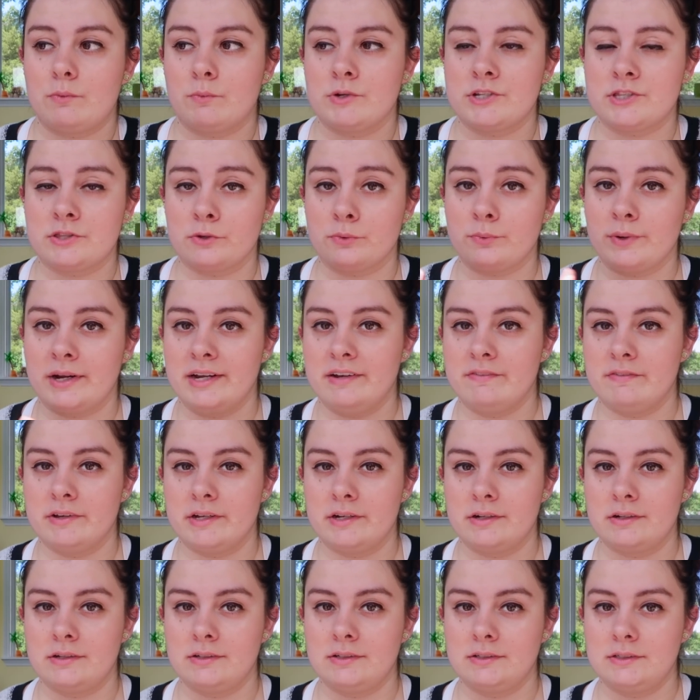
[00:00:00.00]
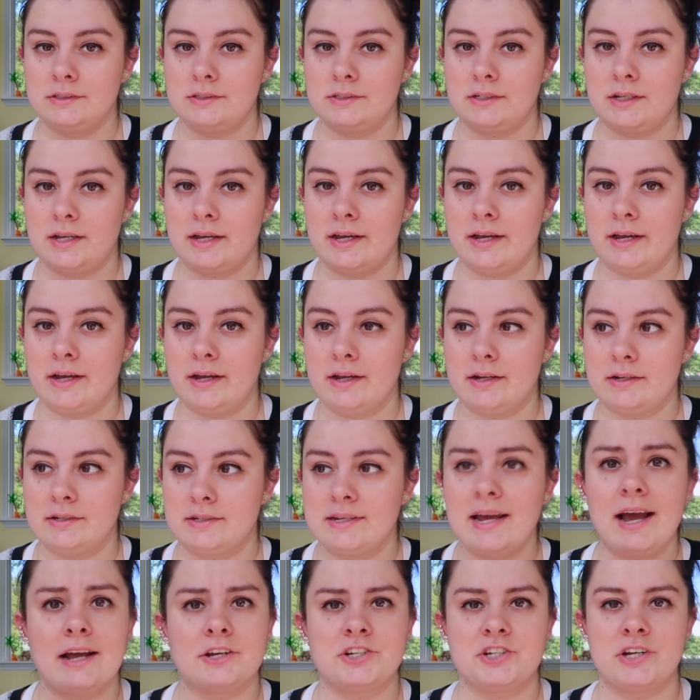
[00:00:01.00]
was the Raven,
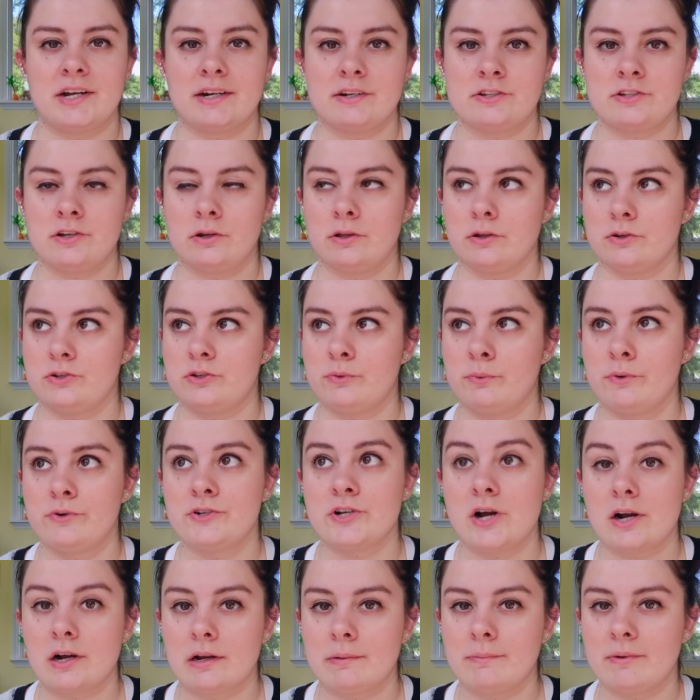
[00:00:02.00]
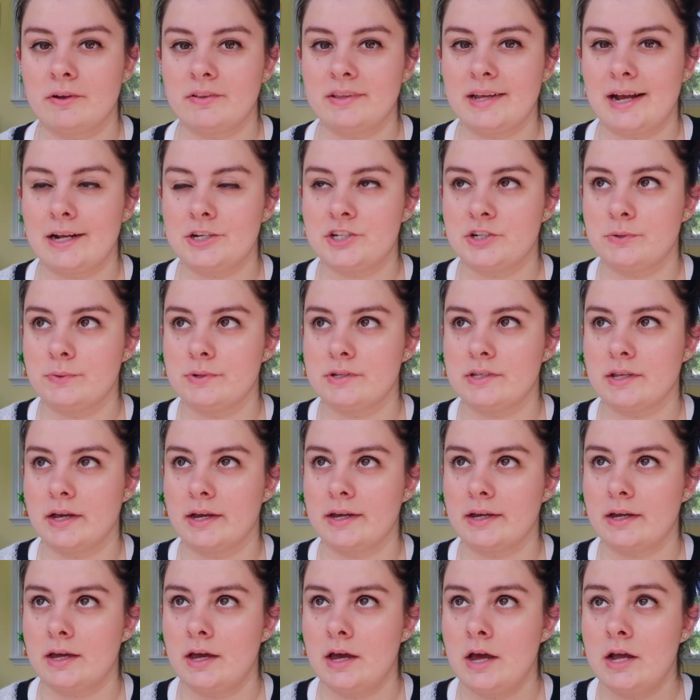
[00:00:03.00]
and yeah, she had a solo. So we were talking about that. She was
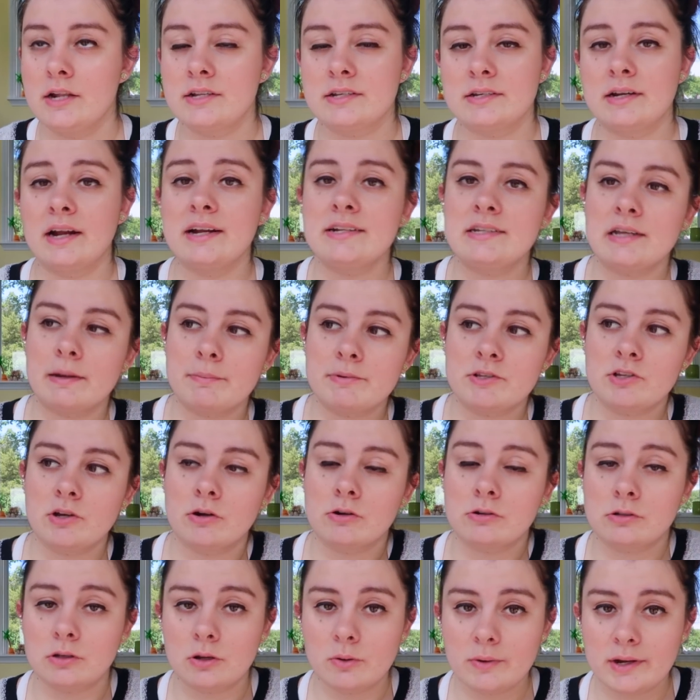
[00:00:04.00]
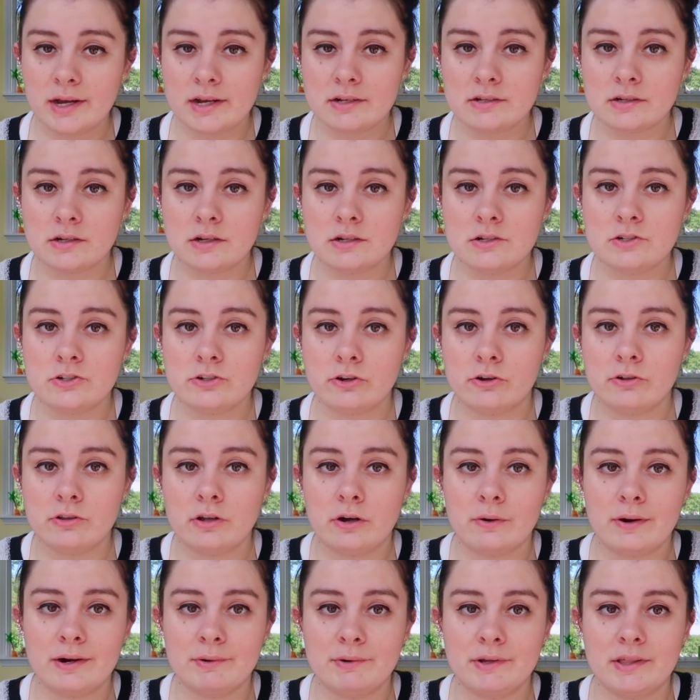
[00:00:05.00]
like, tonight's episode, Chloe has a good
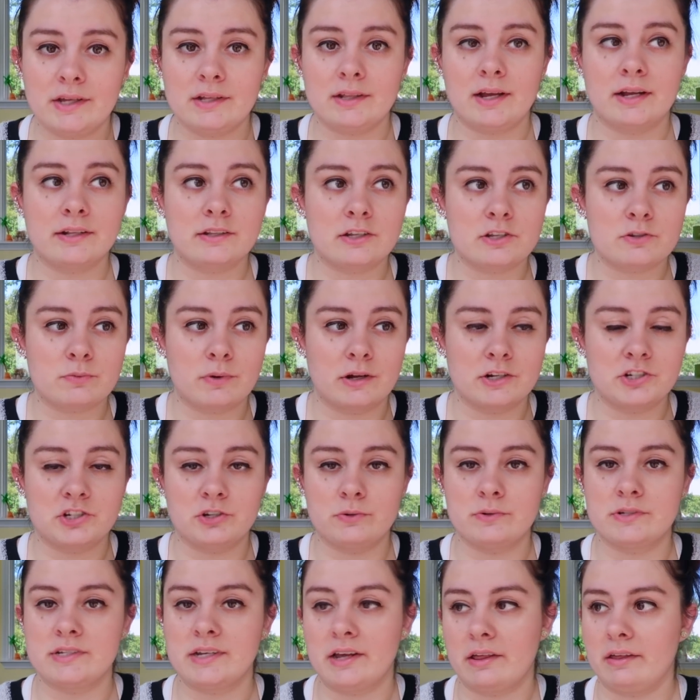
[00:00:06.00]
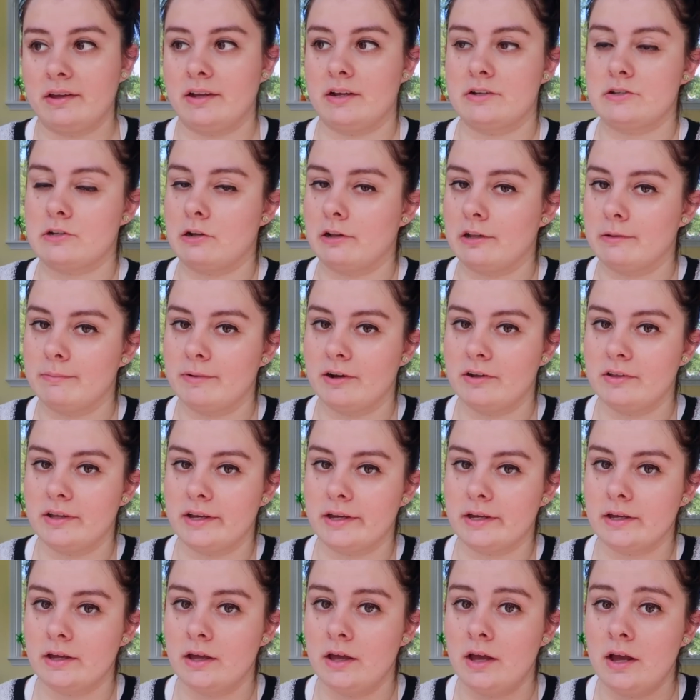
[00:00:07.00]
solo. I really like this one. She was telling us all about
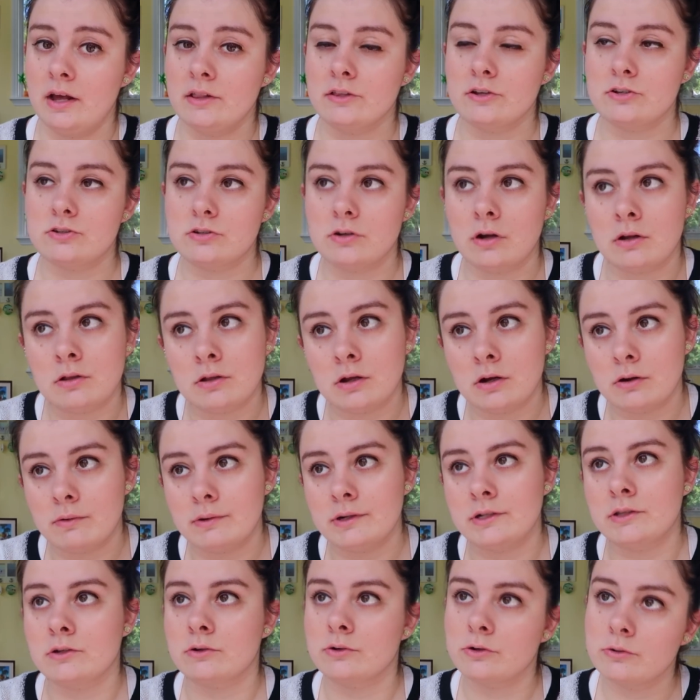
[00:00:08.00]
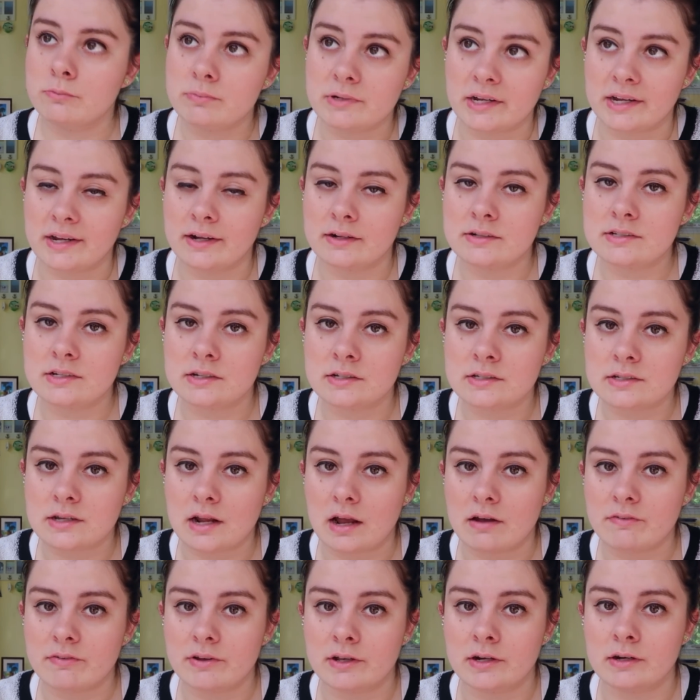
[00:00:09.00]
like the solo and the group dance and
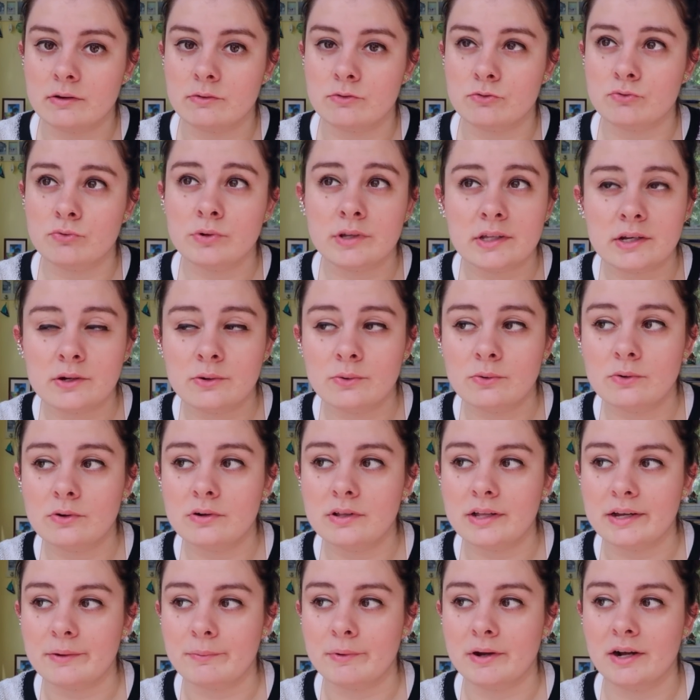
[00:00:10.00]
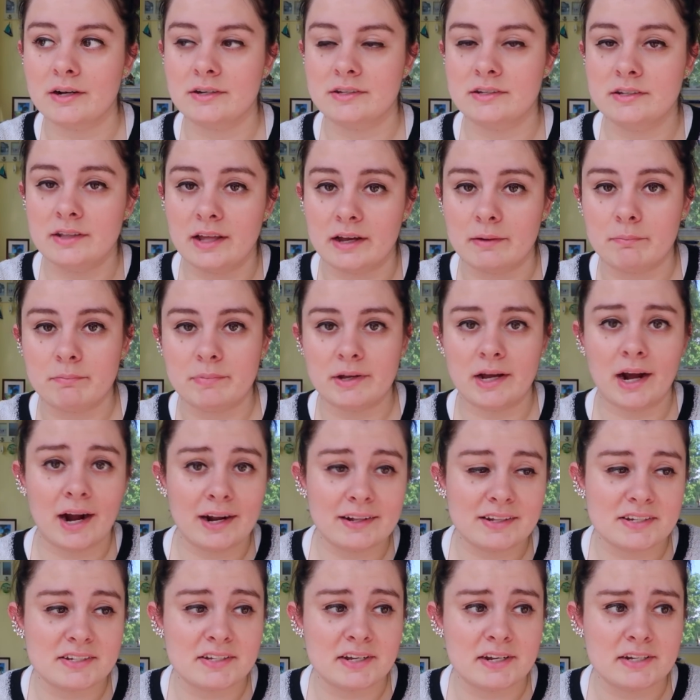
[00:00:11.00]
stuff, and it was really cool. Like, we got to see like
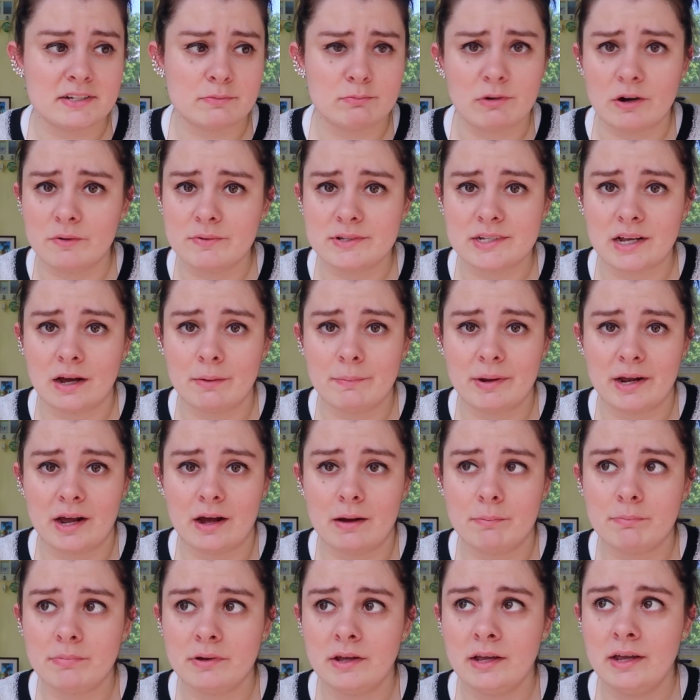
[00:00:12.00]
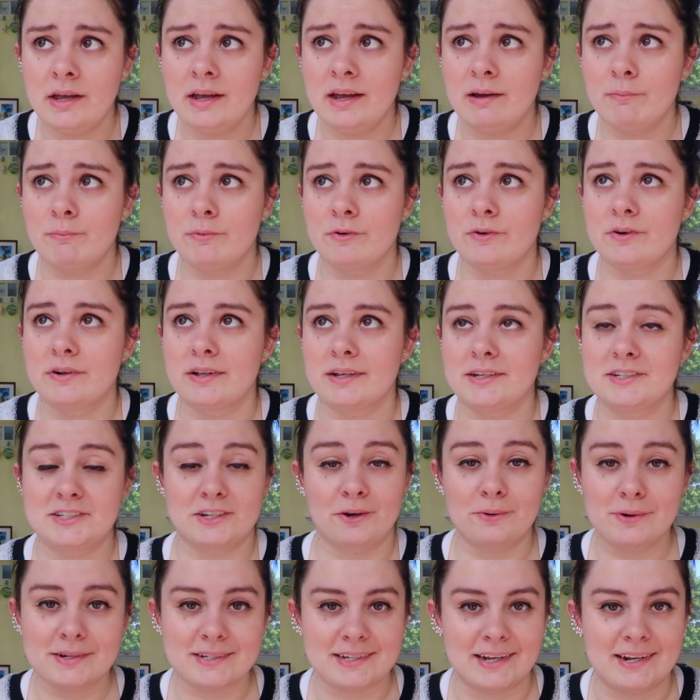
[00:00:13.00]
behind the scenes of what was coming up, and we were like
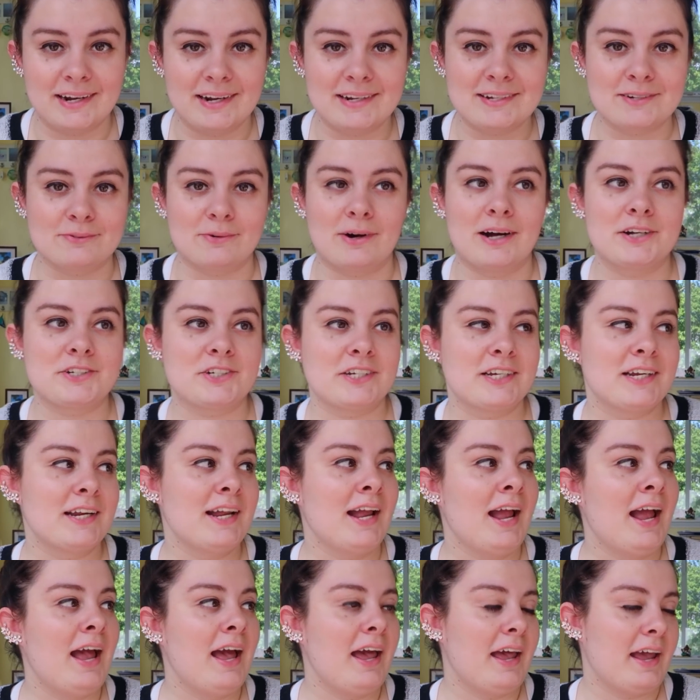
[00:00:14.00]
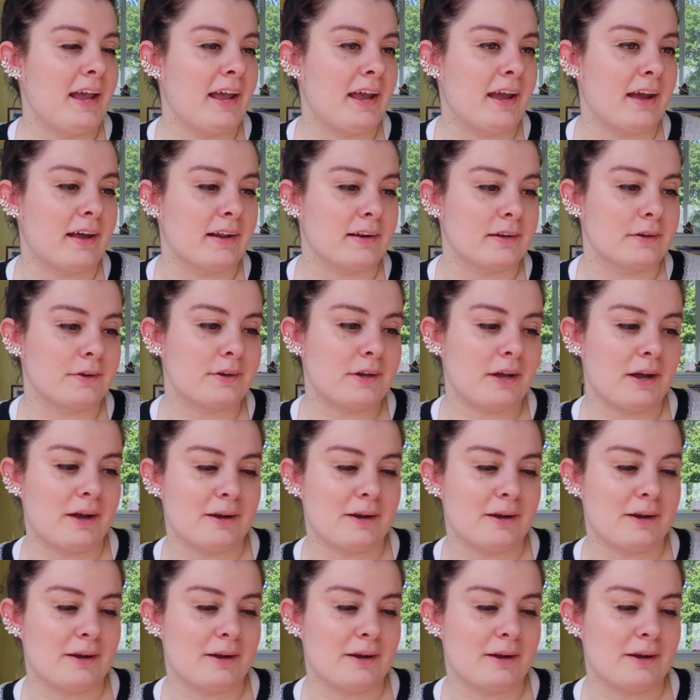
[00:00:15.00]
so excited to watch it. And